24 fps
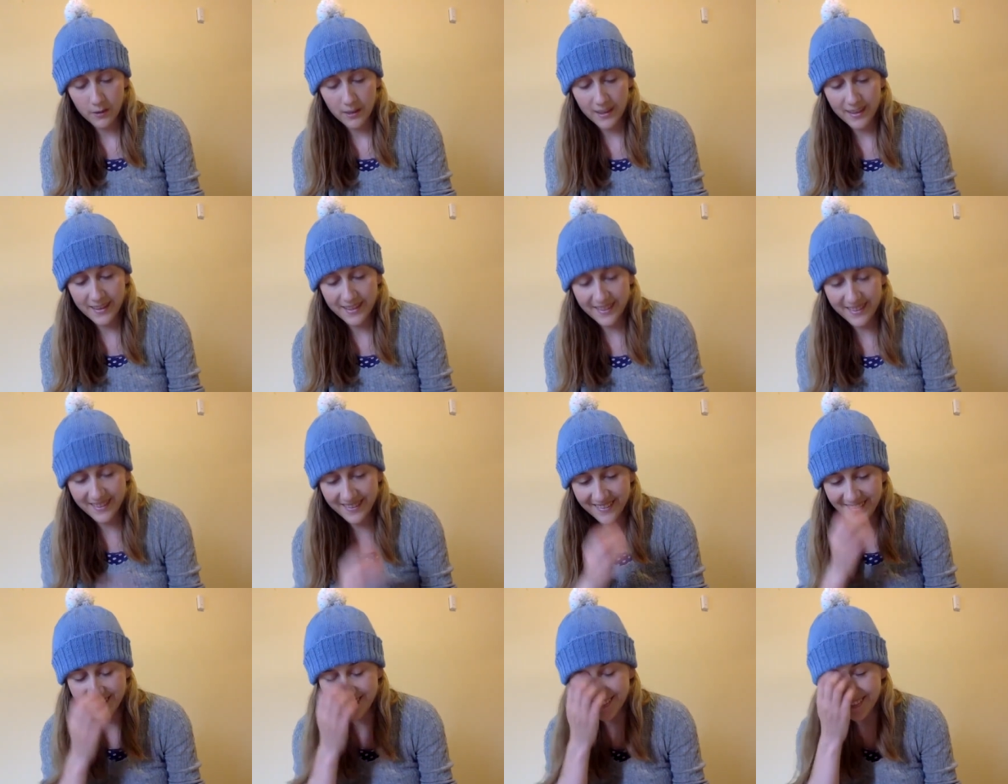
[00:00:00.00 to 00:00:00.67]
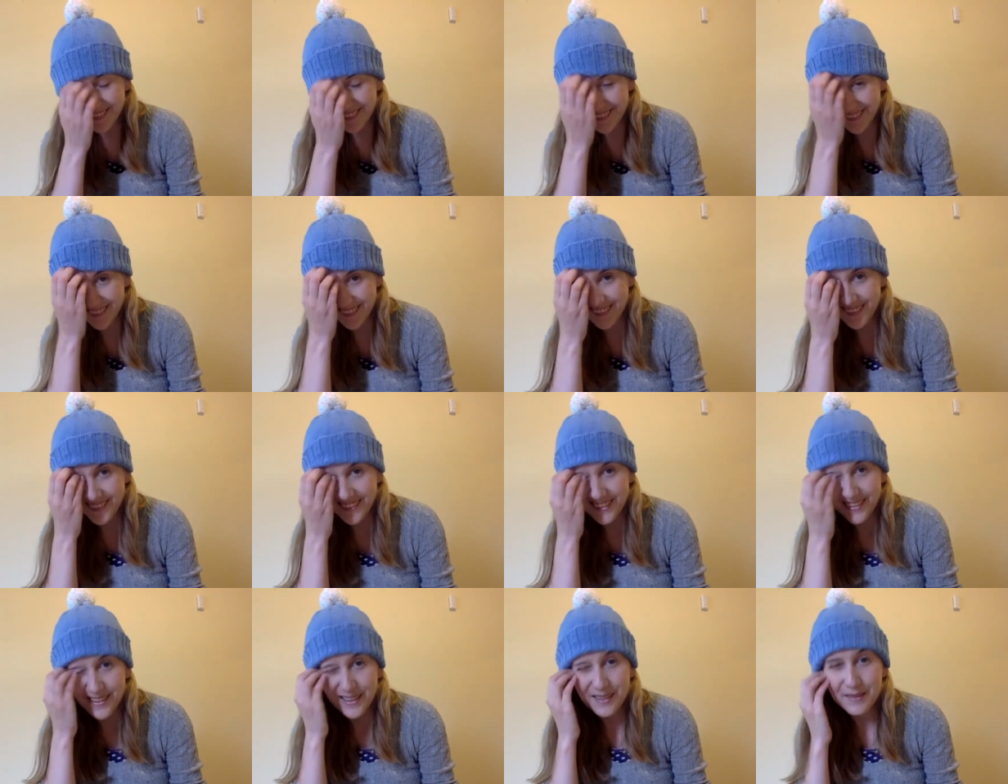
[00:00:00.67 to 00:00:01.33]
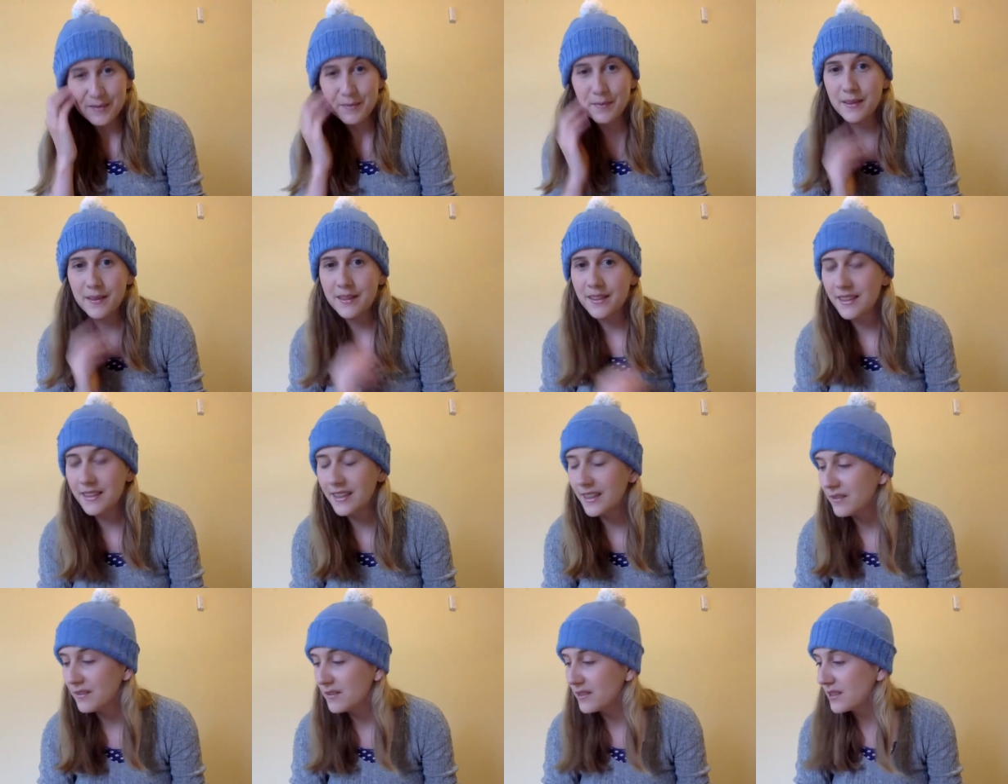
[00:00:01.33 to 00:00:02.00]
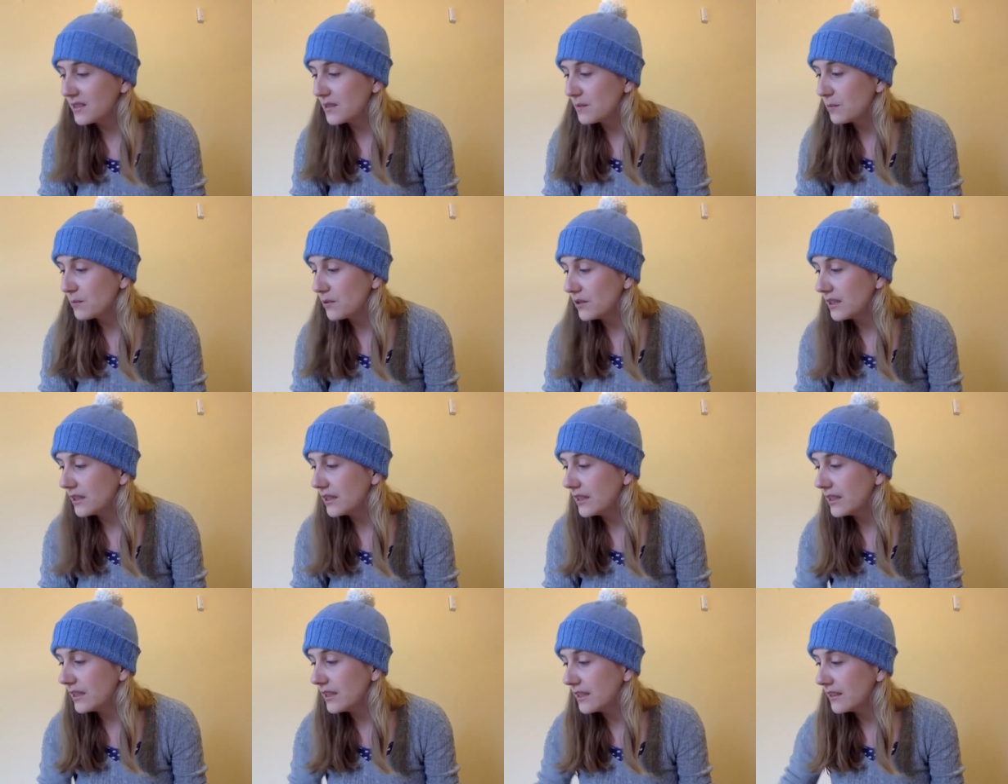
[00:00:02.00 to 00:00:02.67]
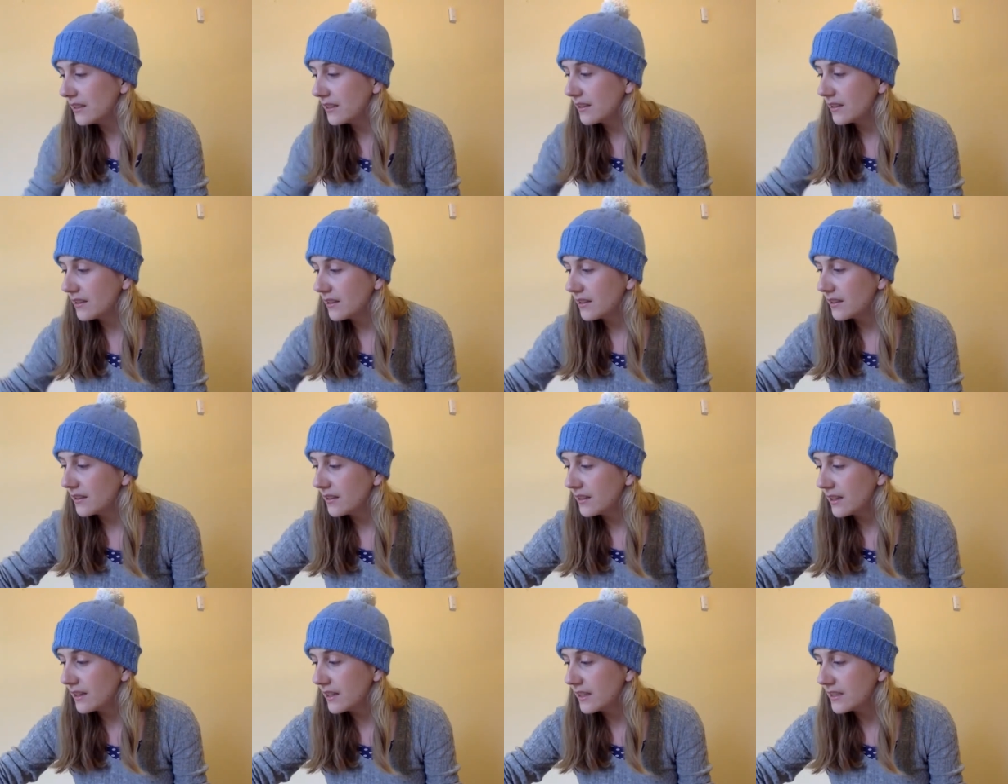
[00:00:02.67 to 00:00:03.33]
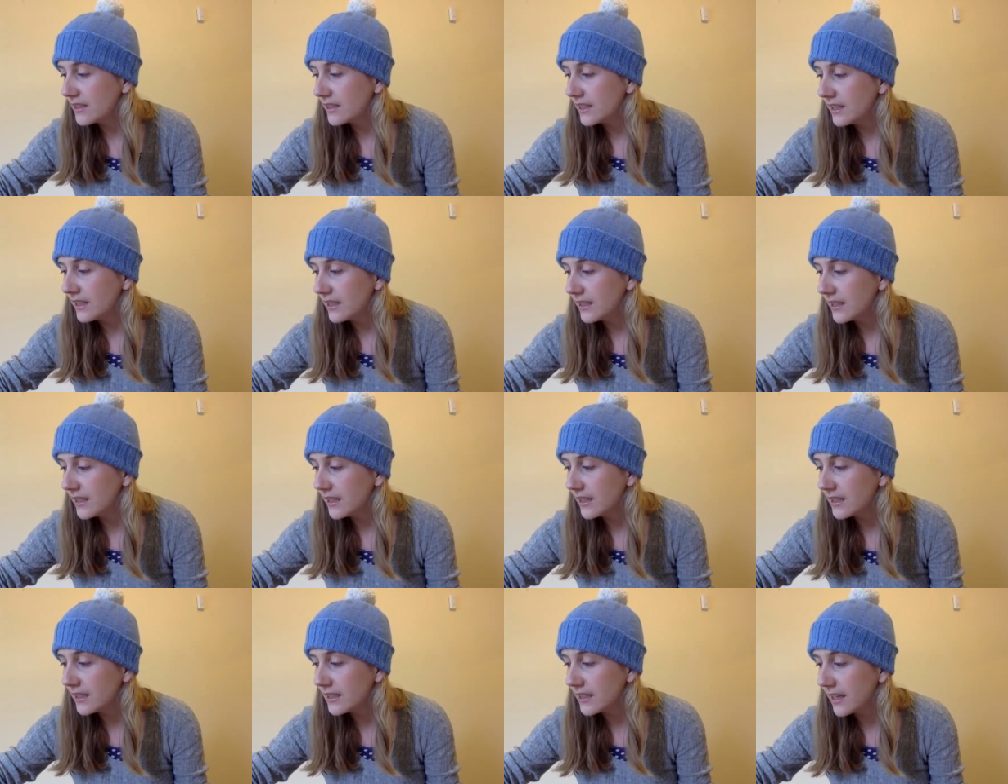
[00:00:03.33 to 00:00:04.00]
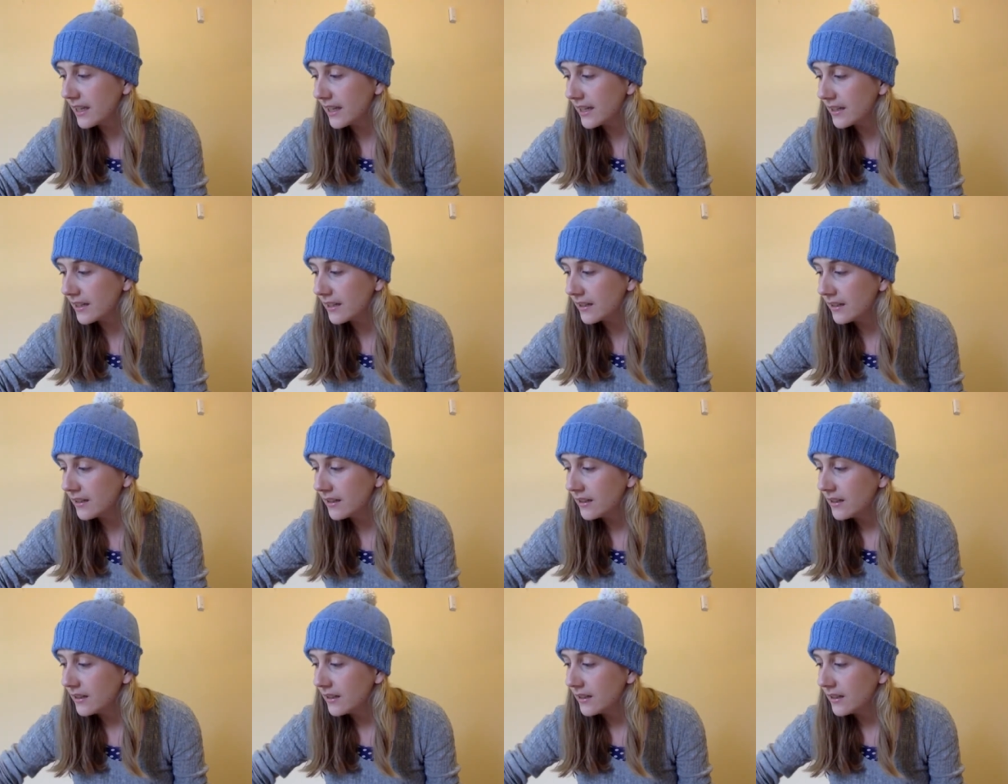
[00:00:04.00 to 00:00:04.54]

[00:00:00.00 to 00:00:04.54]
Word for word: week, but that was a pretty nasty knitting attack.